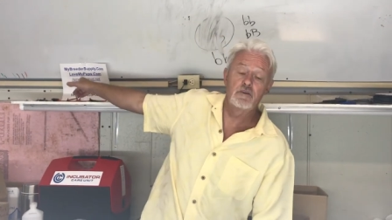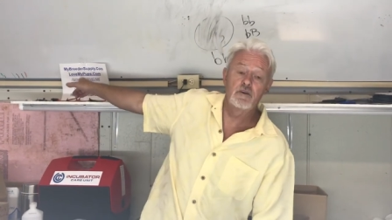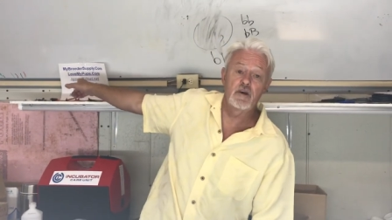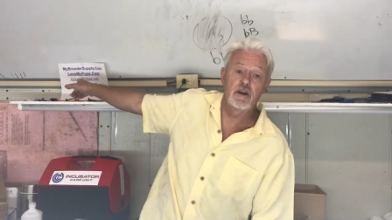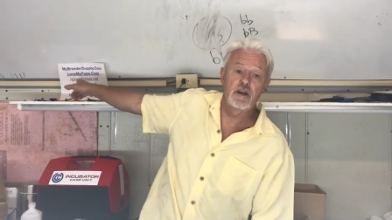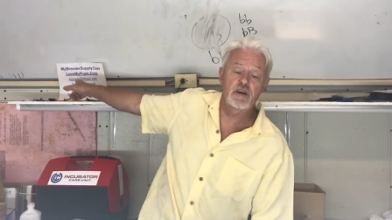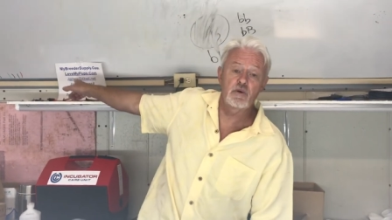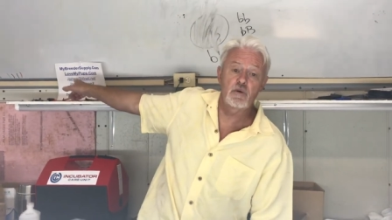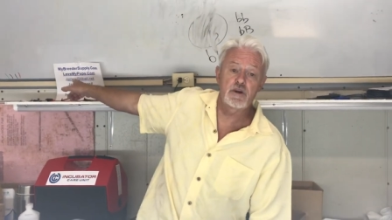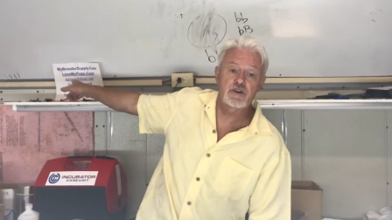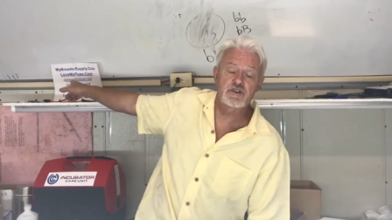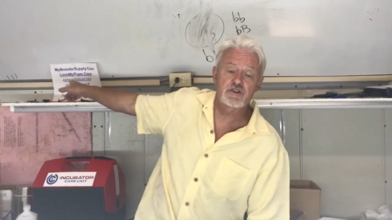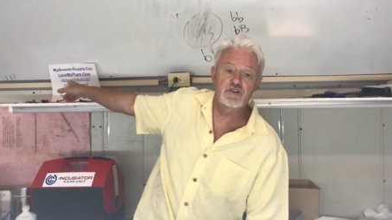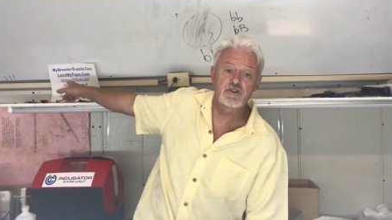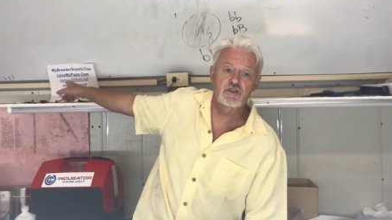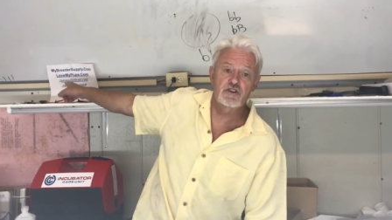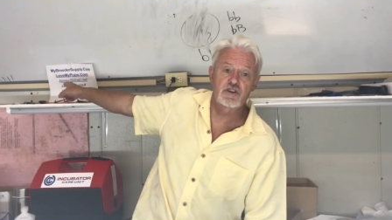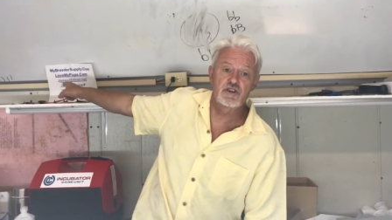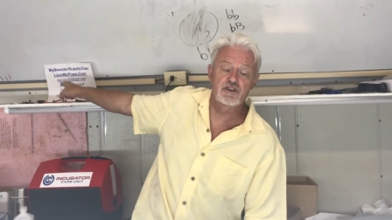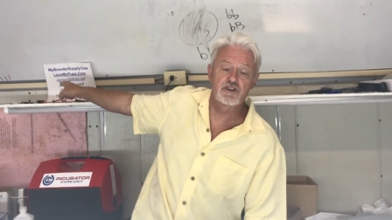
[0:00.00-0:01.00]
Got any
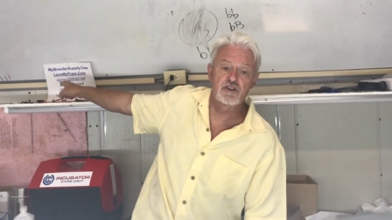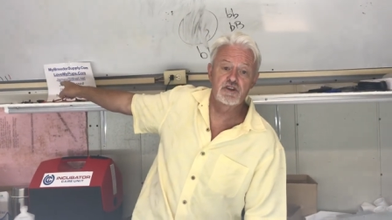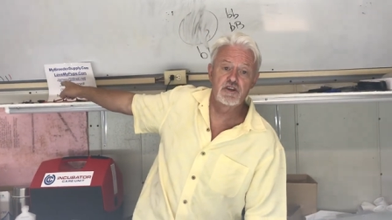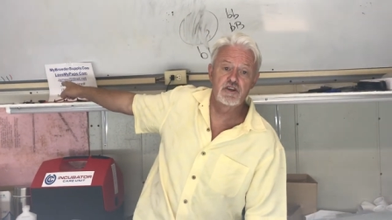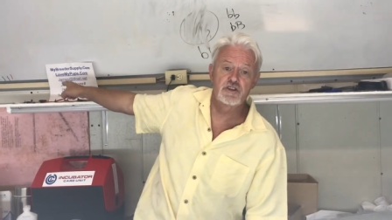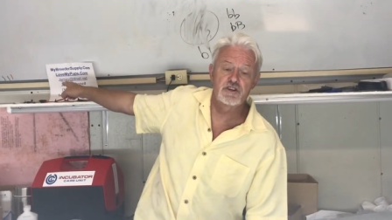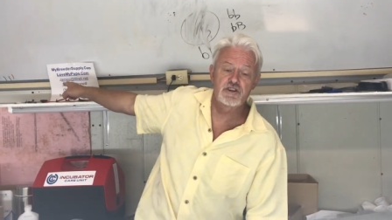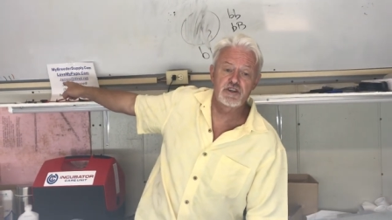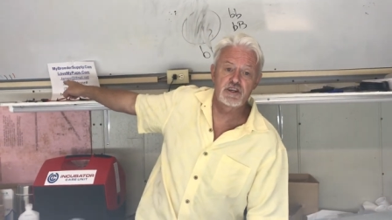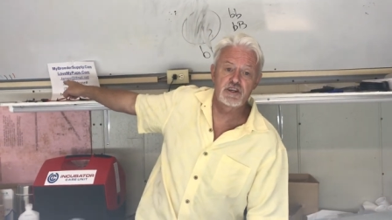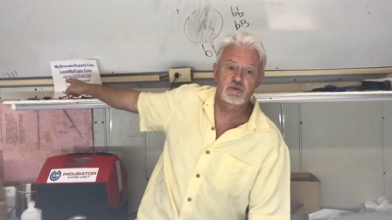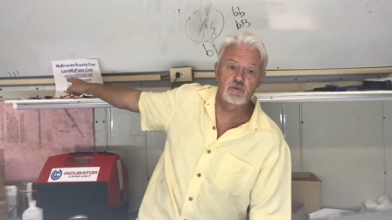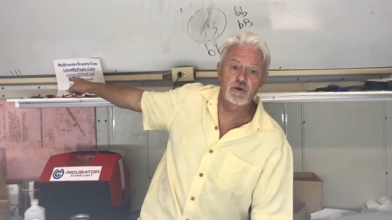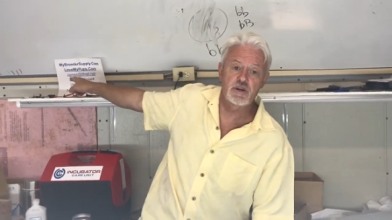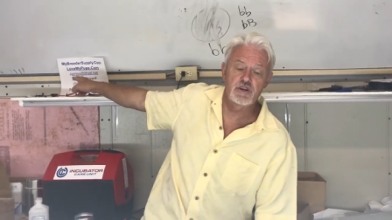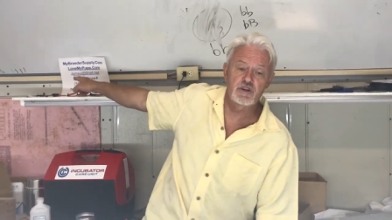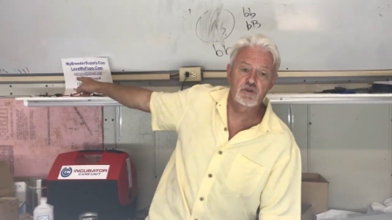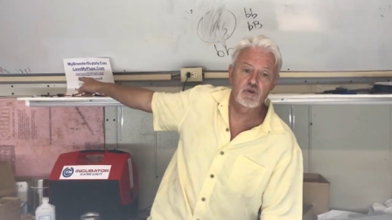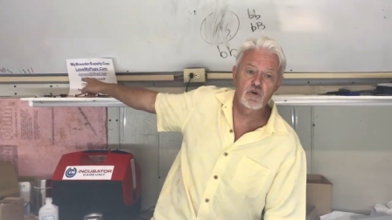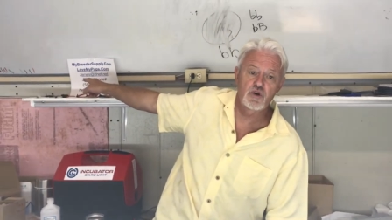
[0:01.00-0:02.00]
questions, concerns, things that
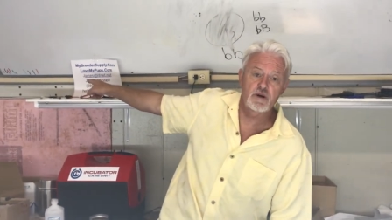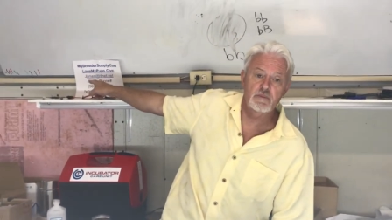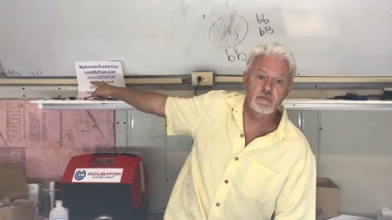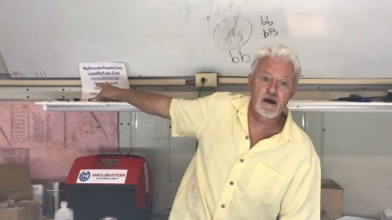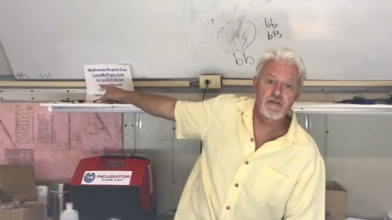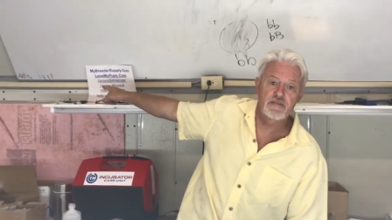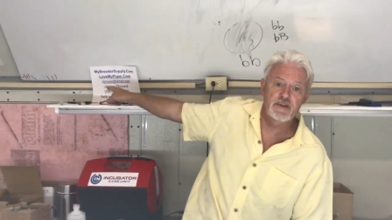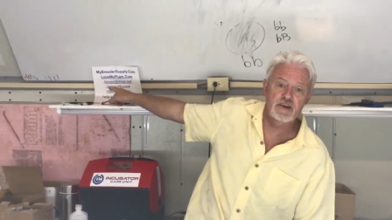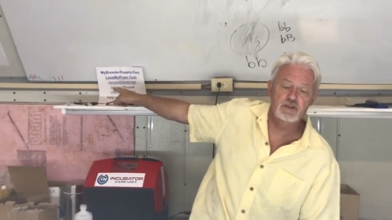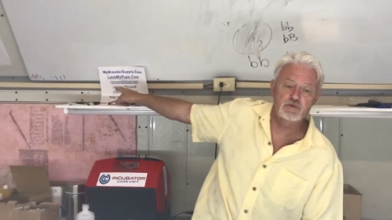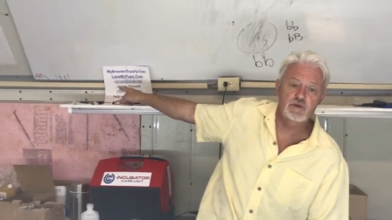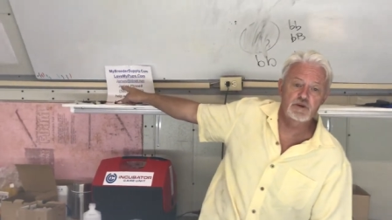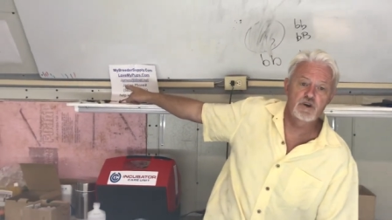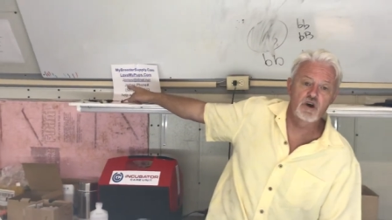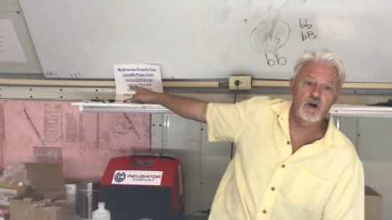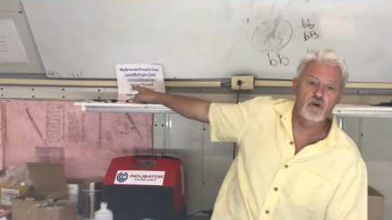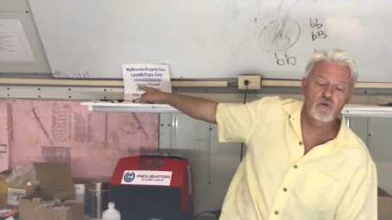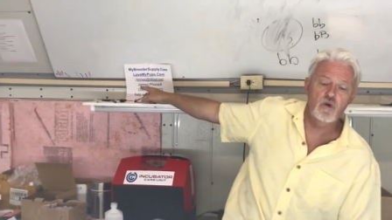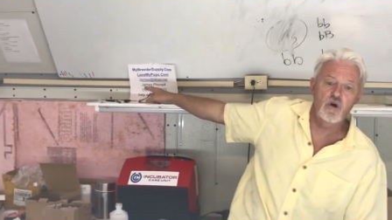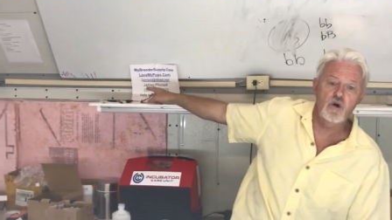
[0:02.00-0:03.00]
we can talk about, things we
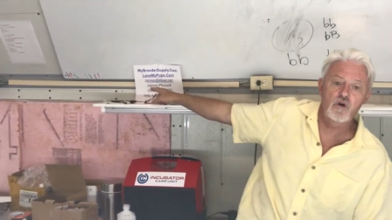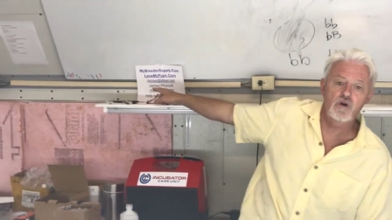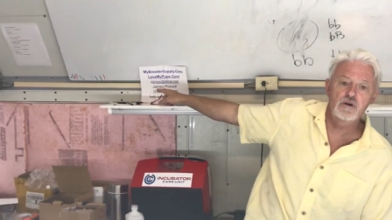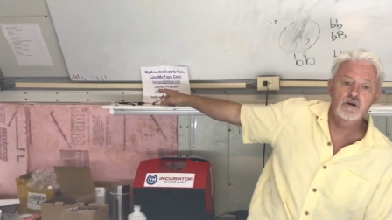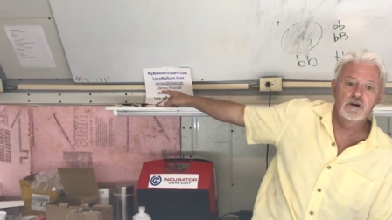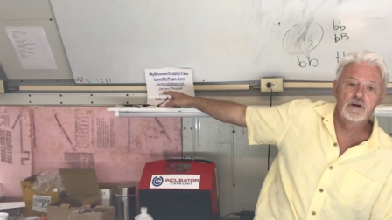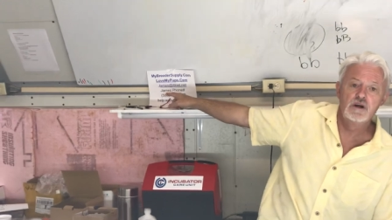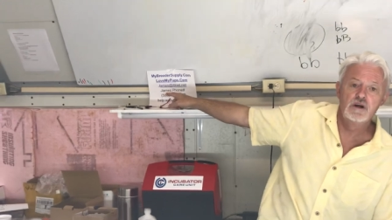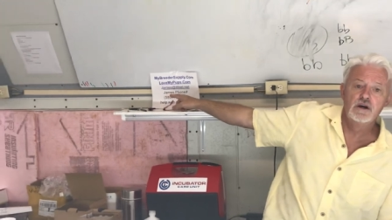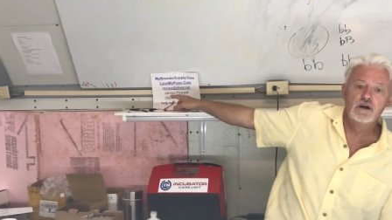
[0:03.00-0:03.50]
got wrong,